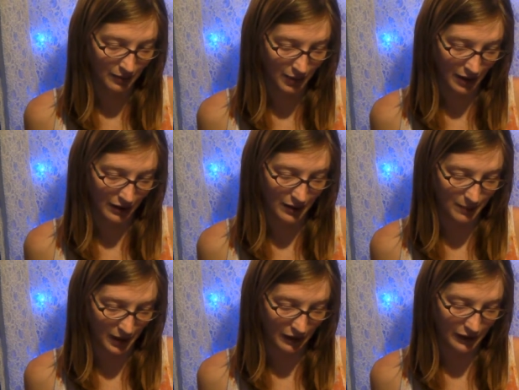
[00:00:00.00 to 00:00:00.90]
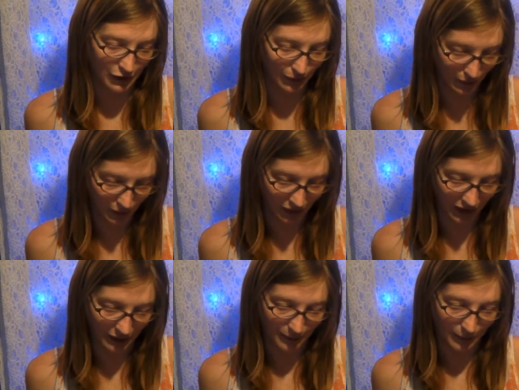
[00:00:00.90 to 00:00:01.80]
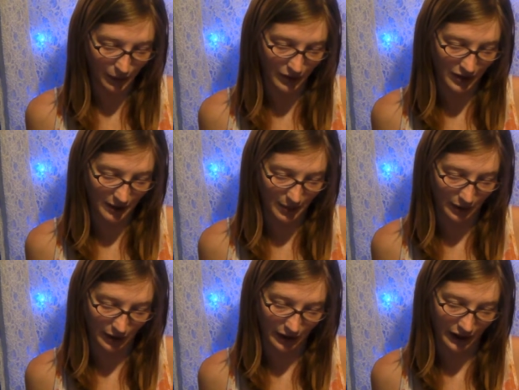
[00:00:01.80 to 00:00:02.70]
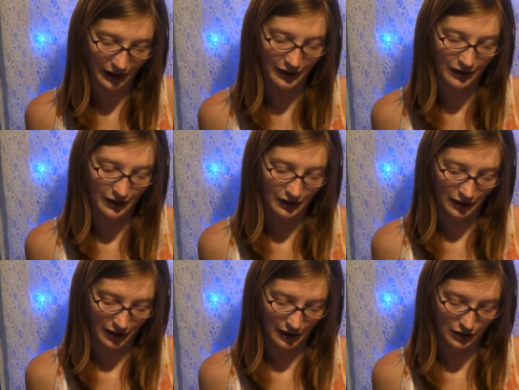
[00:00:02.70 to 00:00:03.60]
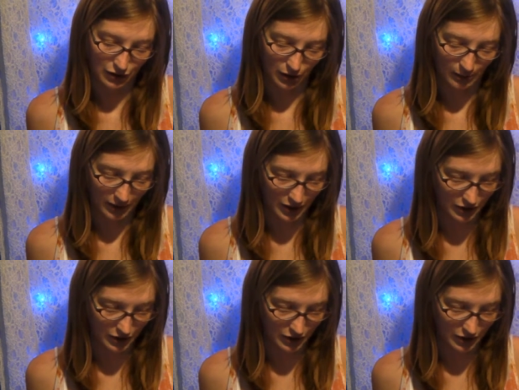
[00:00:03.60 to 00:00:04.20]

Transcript: berry berry smoothie, birthday party, and strawberry